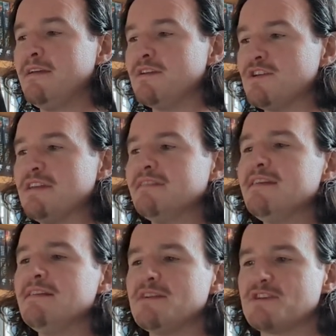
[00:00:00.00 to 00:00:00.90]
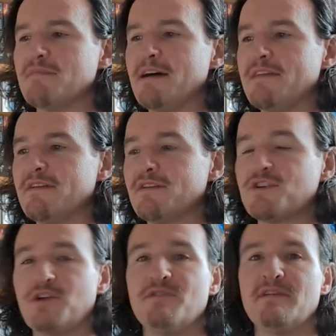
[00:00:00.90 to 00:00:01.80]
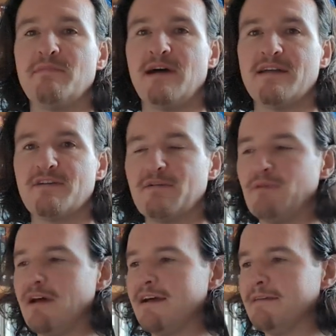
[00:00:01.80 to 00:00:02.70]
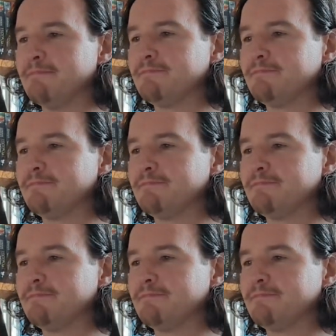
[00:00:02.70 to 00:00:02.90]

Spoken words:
The Gentiles commander shouted back in reply.